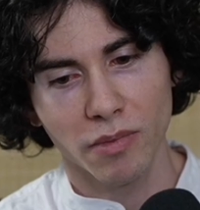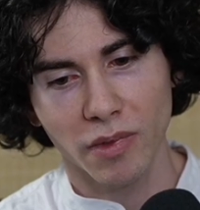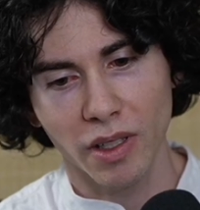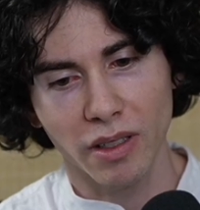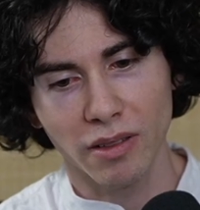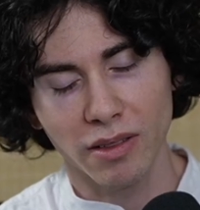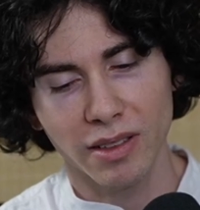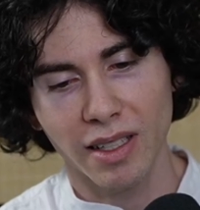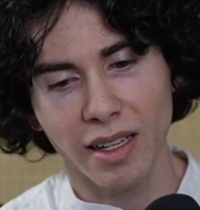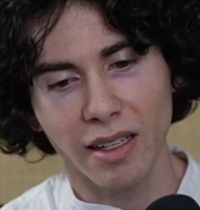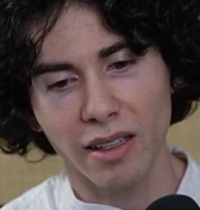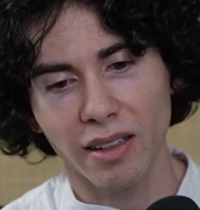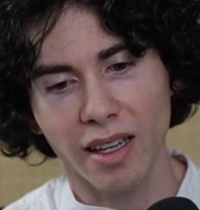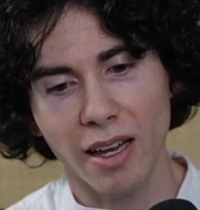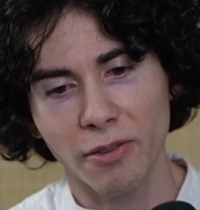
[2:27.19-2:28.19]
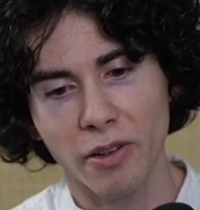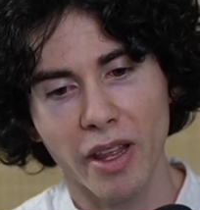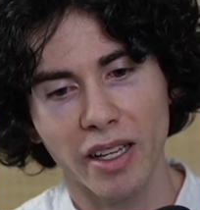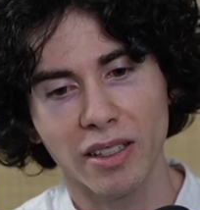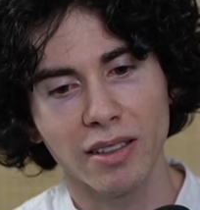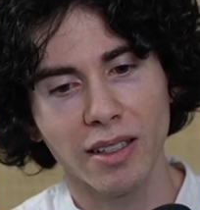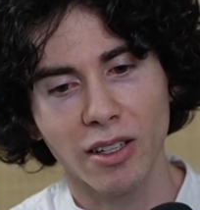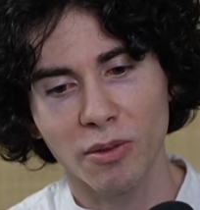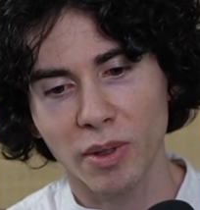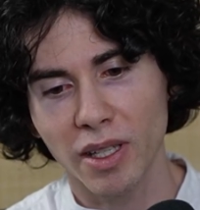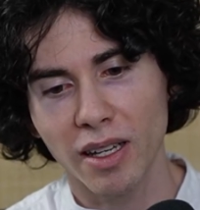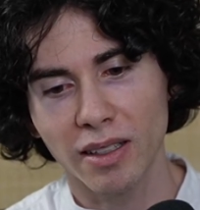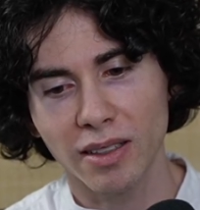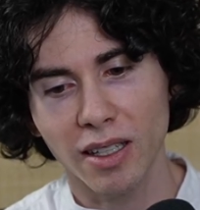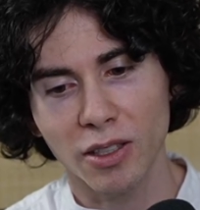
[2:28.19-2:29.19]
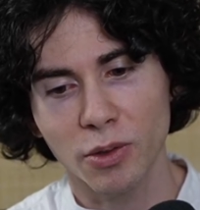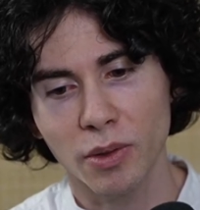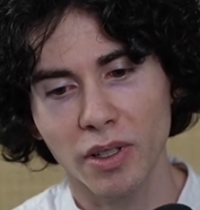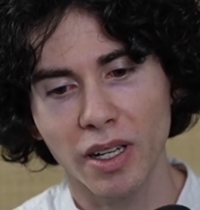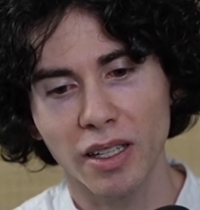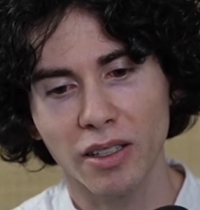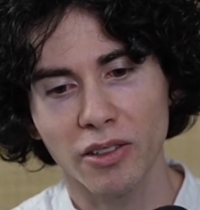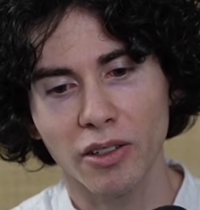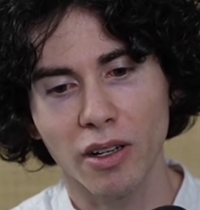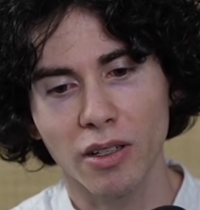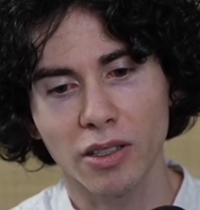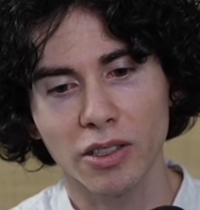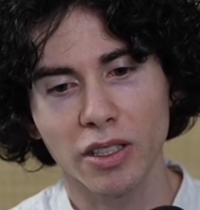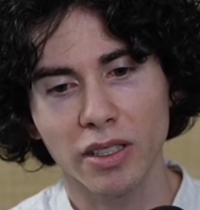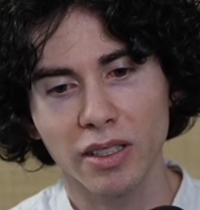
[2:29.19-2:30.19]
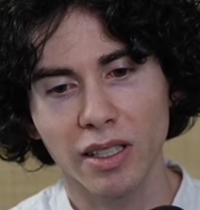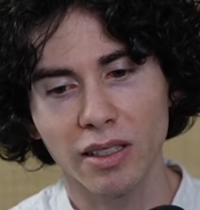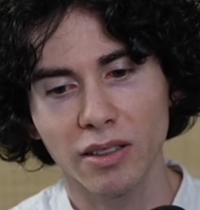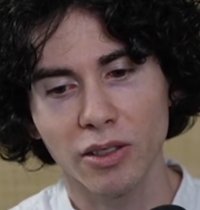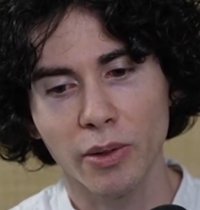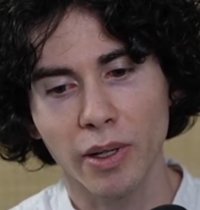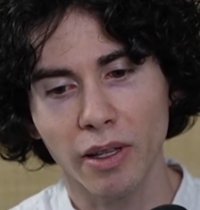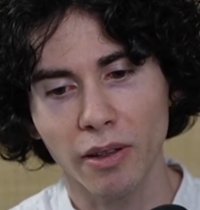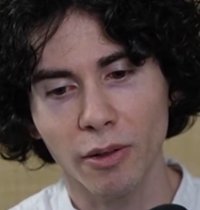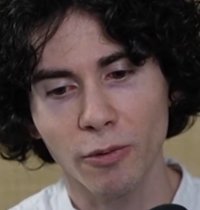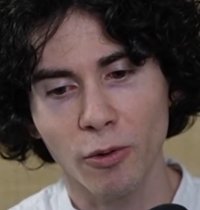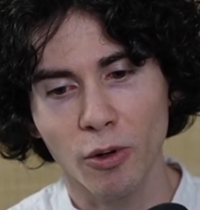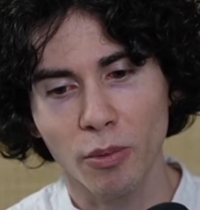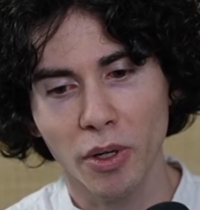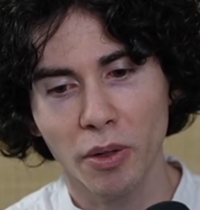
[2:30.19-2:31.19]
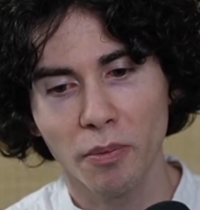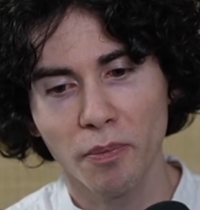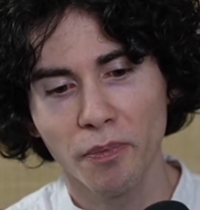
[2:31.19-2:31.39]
they didn't say anything after that, didn't help me get in touch with an endocrinologist, didn't do anything for me.